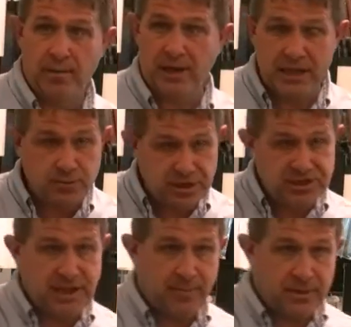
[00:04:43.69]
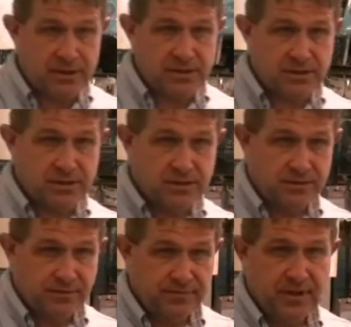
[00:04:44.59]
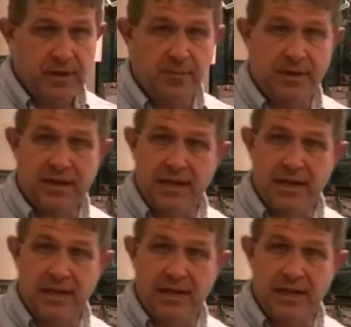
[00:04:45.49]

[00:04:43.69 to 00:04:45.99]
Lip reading: It begins with acceptance. And